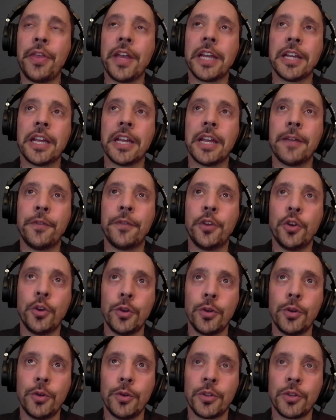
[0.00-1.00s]
think if
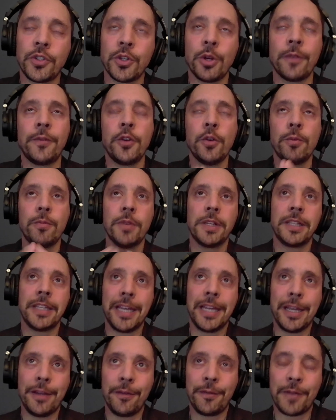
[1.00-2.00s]
you
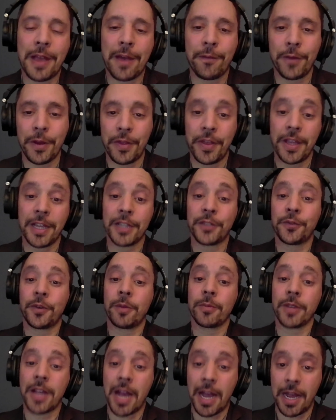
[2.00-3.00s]
believe everything is
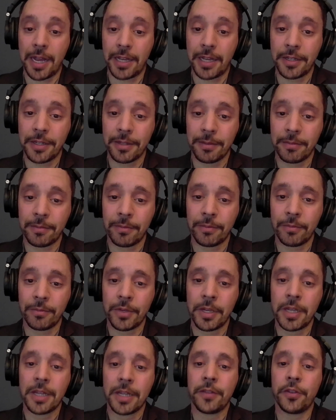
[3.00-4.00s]
from God,
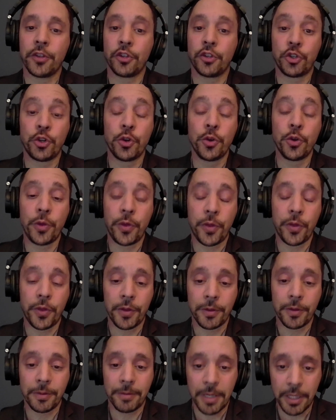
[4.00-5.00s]
the
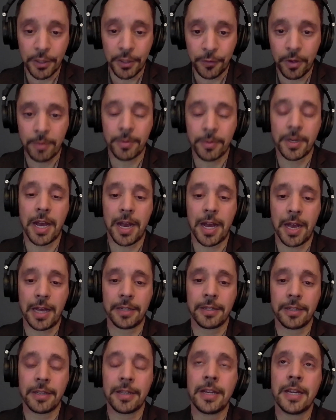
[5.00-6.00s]
truth is from
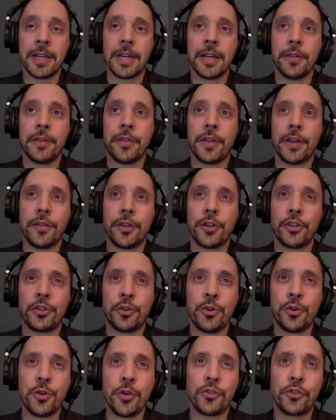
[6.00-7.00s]
God, then the
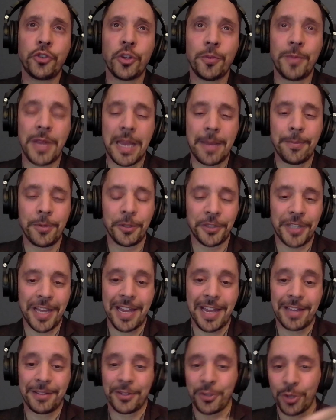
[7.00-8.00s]
truth should be able
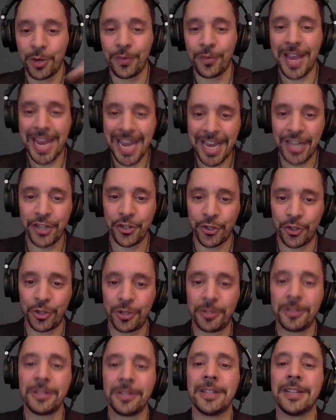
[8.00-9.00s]
to sort of
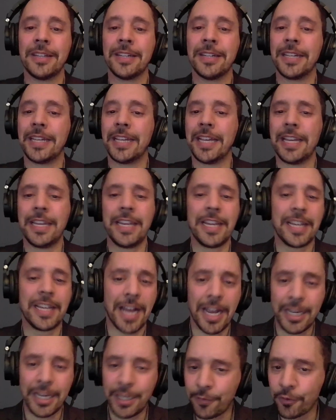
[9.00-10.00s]
handle any
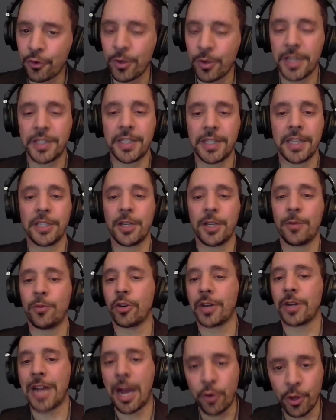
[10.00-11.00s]
kind of criticism
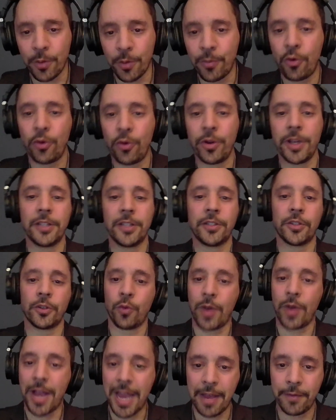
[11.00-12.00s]
or counterpoint or
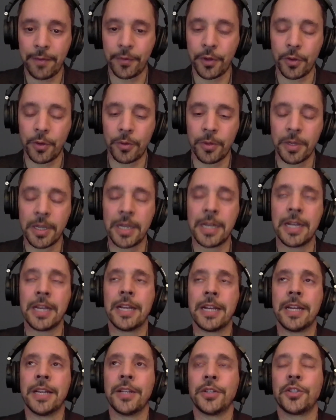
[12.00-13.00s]
what have you.
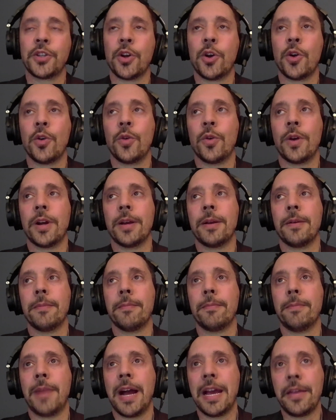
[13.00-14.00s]
So
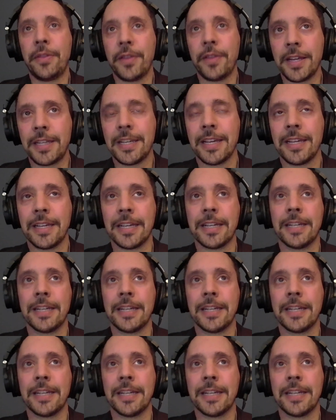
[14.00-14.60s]
my thinking